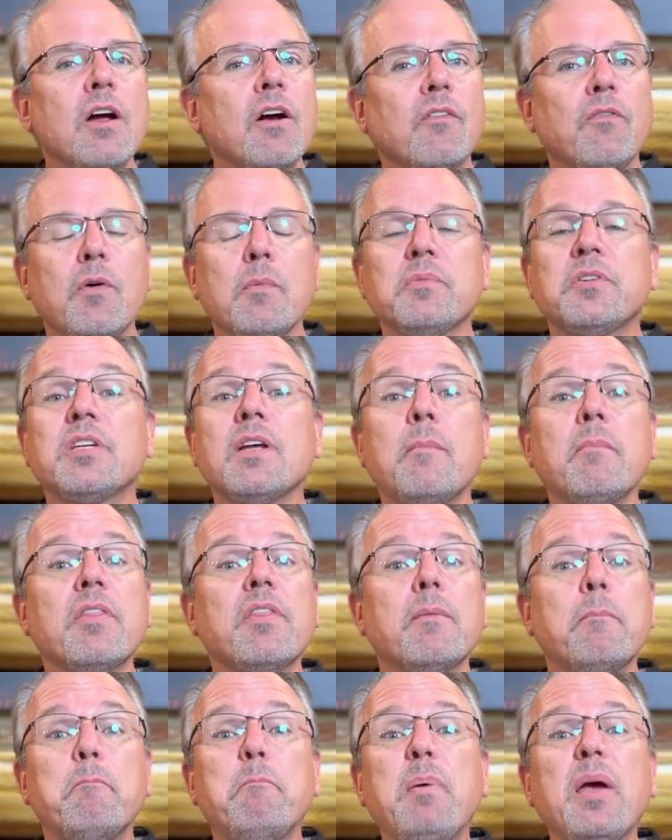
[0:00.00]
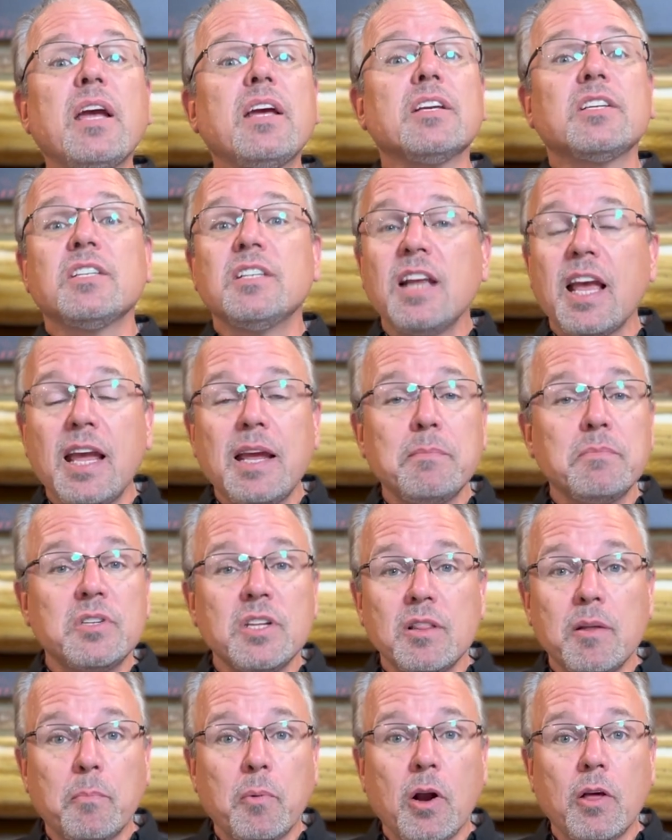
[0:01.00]
from some of the biggest names in
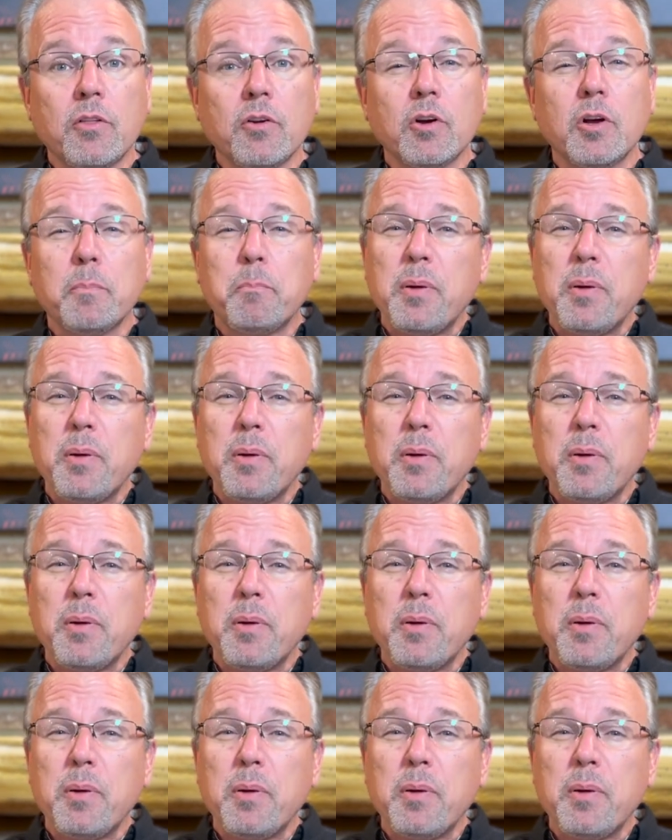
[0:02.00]
the brotherhood,